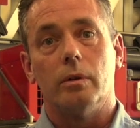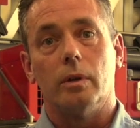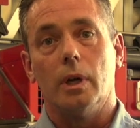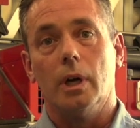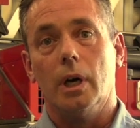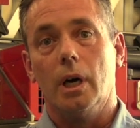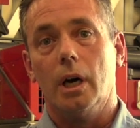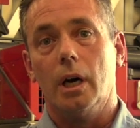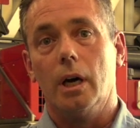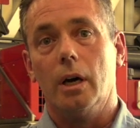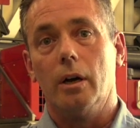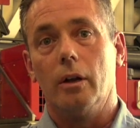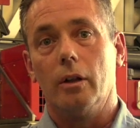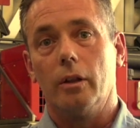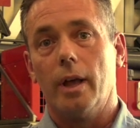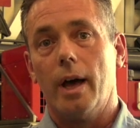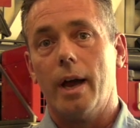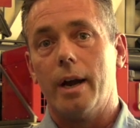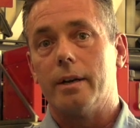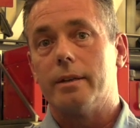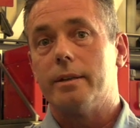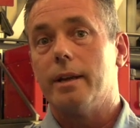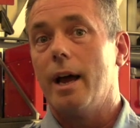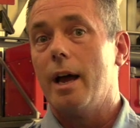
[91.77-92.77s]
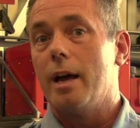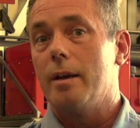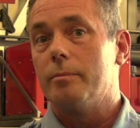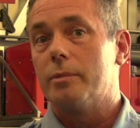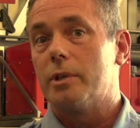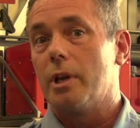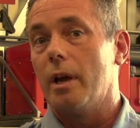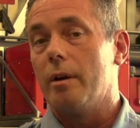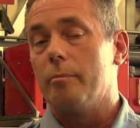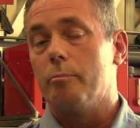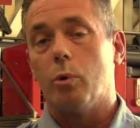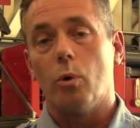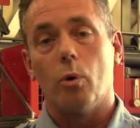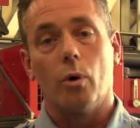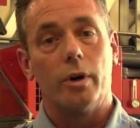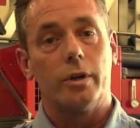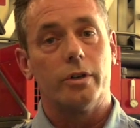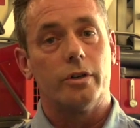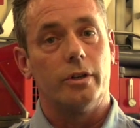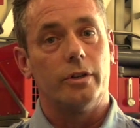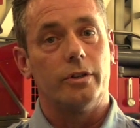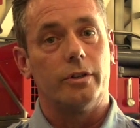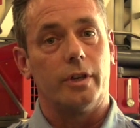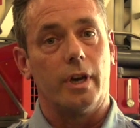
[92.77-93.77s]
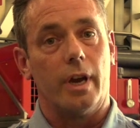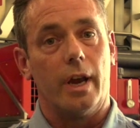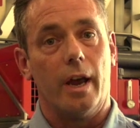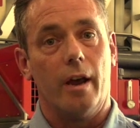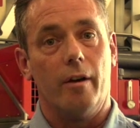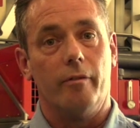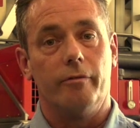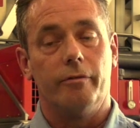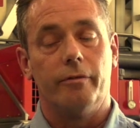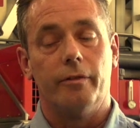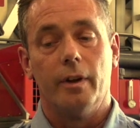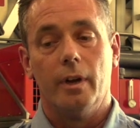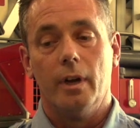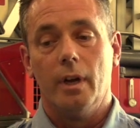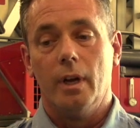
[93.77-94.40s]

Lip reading: A lot of times on porches you have